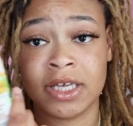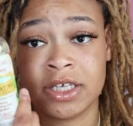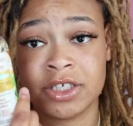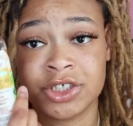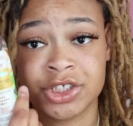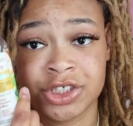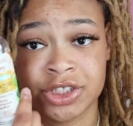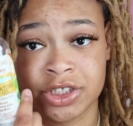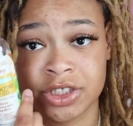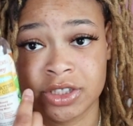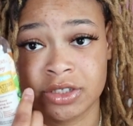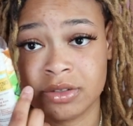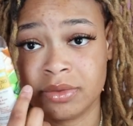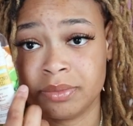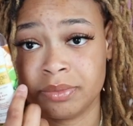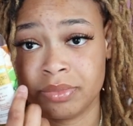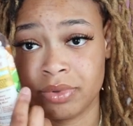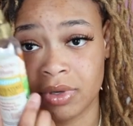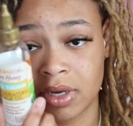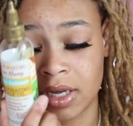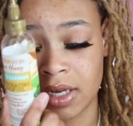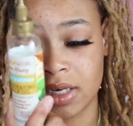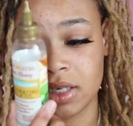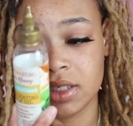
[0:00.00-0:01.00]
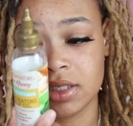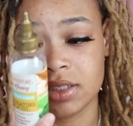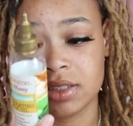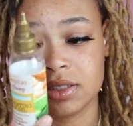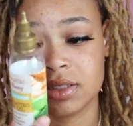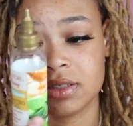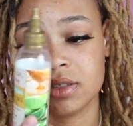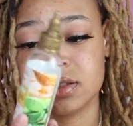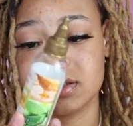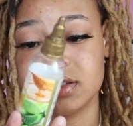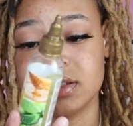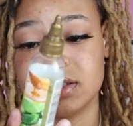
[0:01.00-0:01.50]
Nature
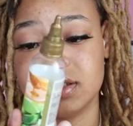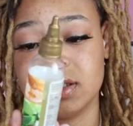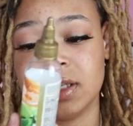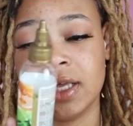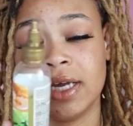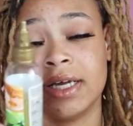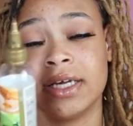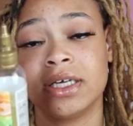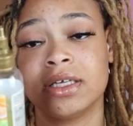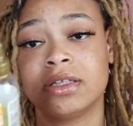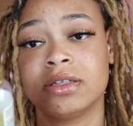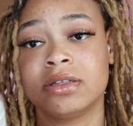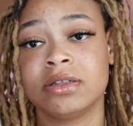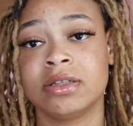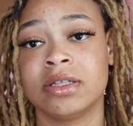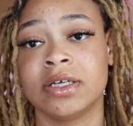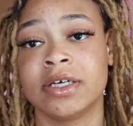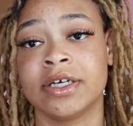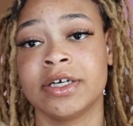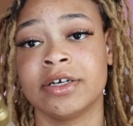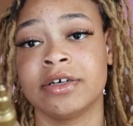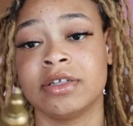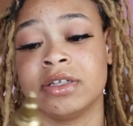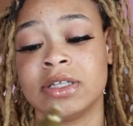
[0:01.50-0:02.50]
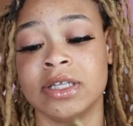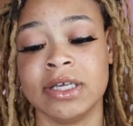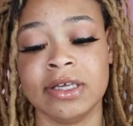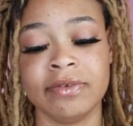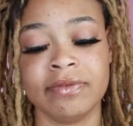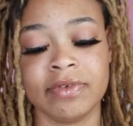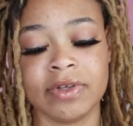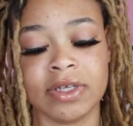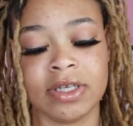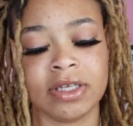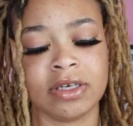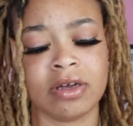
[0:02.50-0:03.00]
products, like their
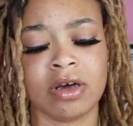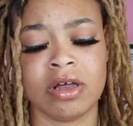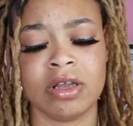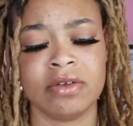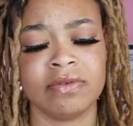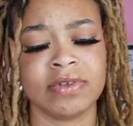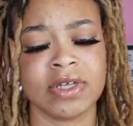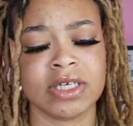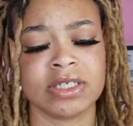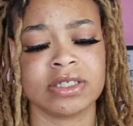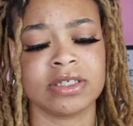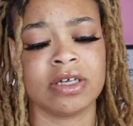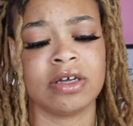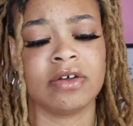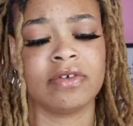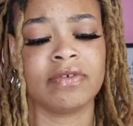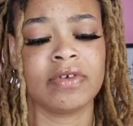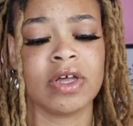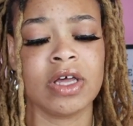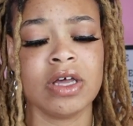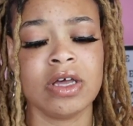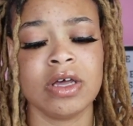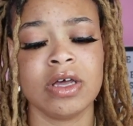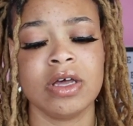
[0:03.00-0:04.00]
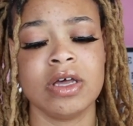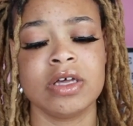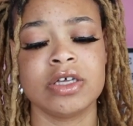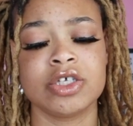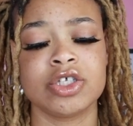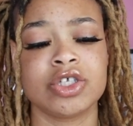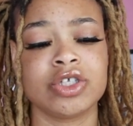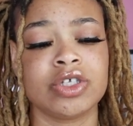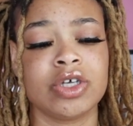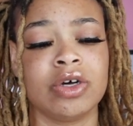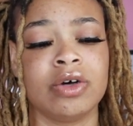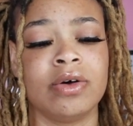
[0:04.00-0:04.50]
leave-in, all of that stuff.
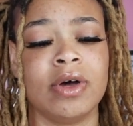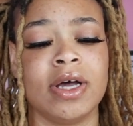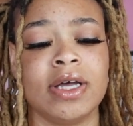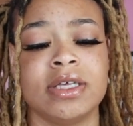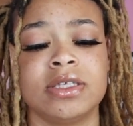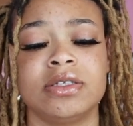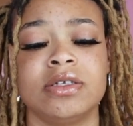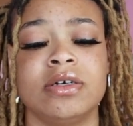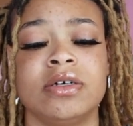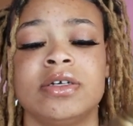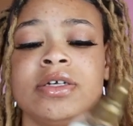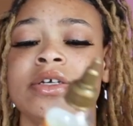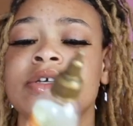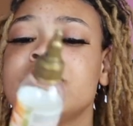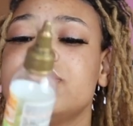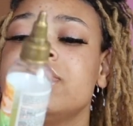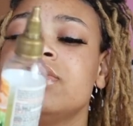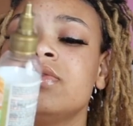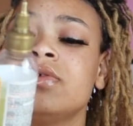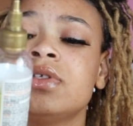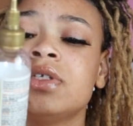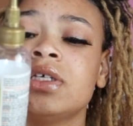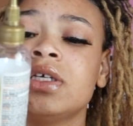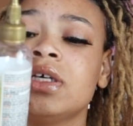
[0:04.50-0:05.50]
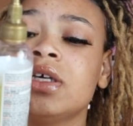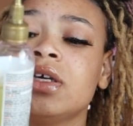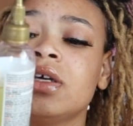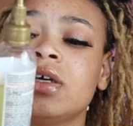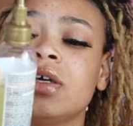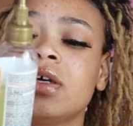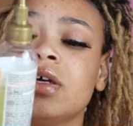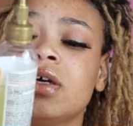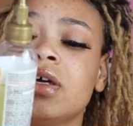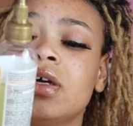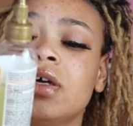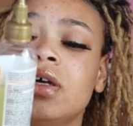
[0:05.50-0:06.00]
So I started
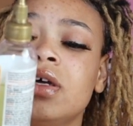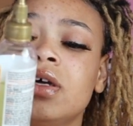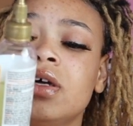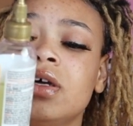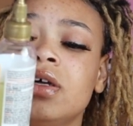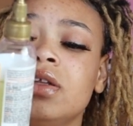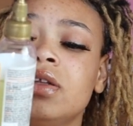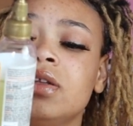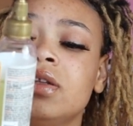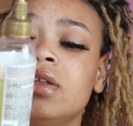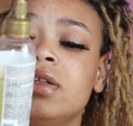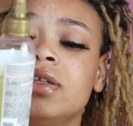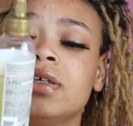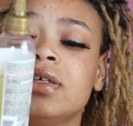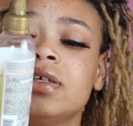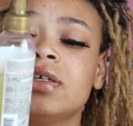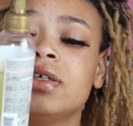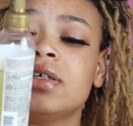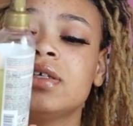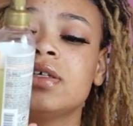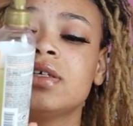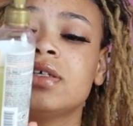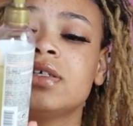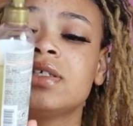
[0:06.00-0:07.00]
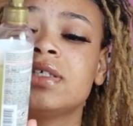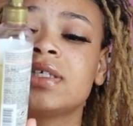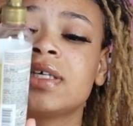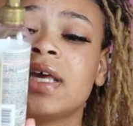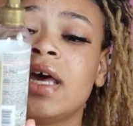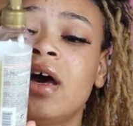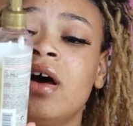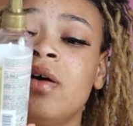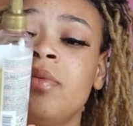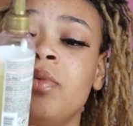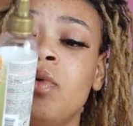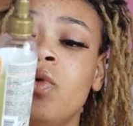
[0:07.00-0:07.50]
using the
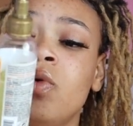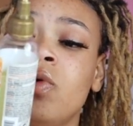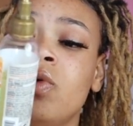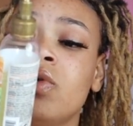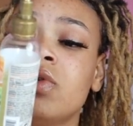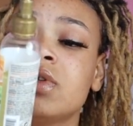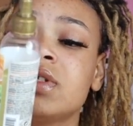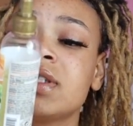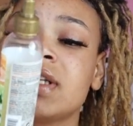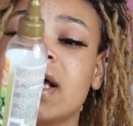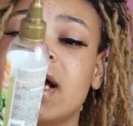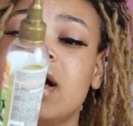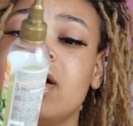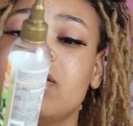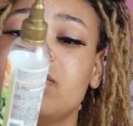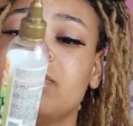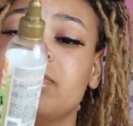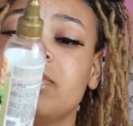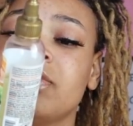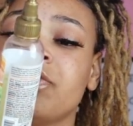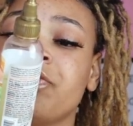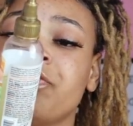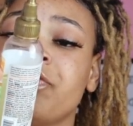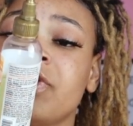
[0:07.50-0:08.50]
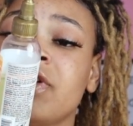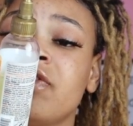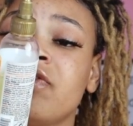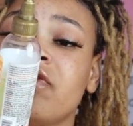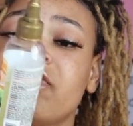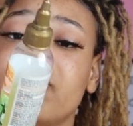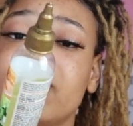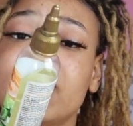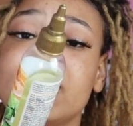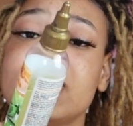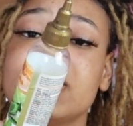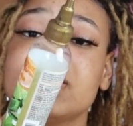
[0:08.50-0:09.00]
scalp oil, scalp
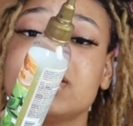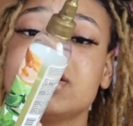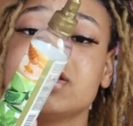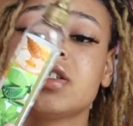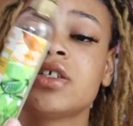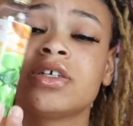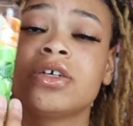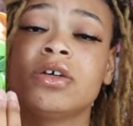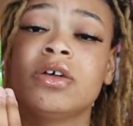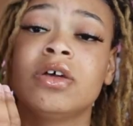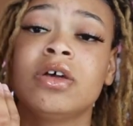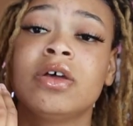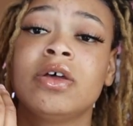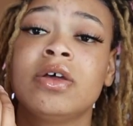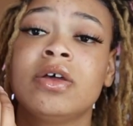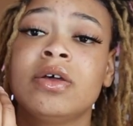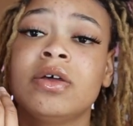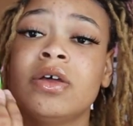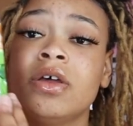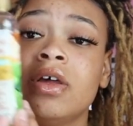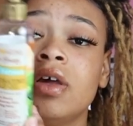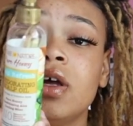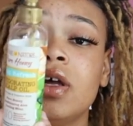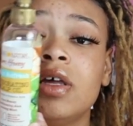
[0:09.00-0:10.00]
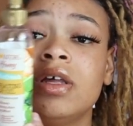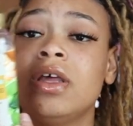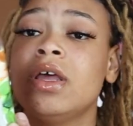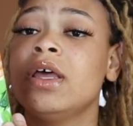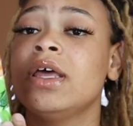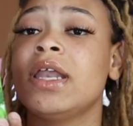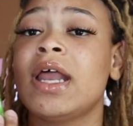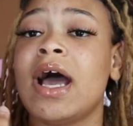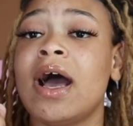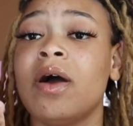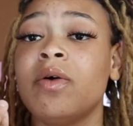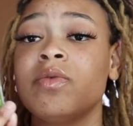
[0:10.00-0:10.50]
refresh,
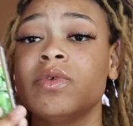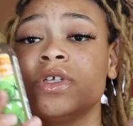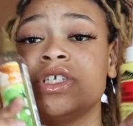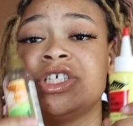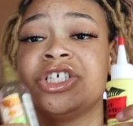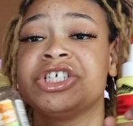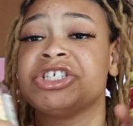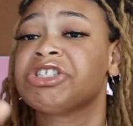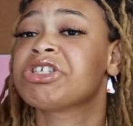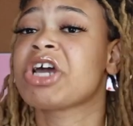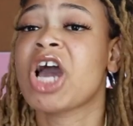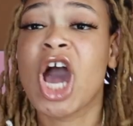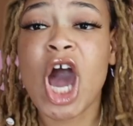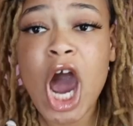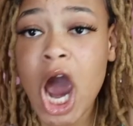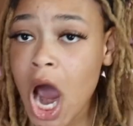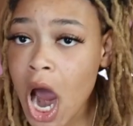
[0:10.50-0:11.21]
and I would just